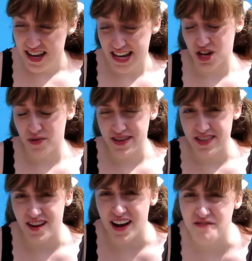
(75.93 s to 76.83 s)
and going
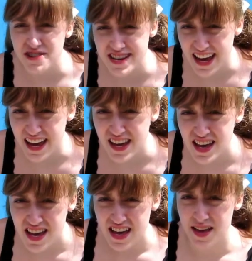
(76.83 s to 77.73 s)
there every day
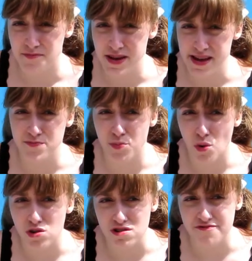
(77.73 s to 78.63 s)
and being
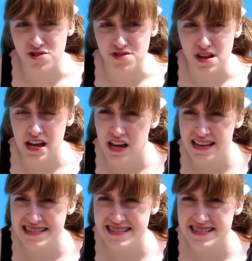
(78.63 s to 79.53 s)
bored for
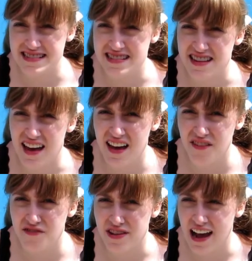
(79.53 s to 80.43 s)

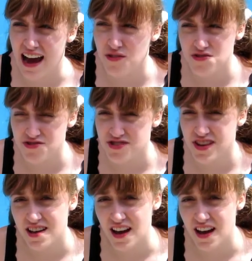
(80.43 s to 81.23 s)
7 hours.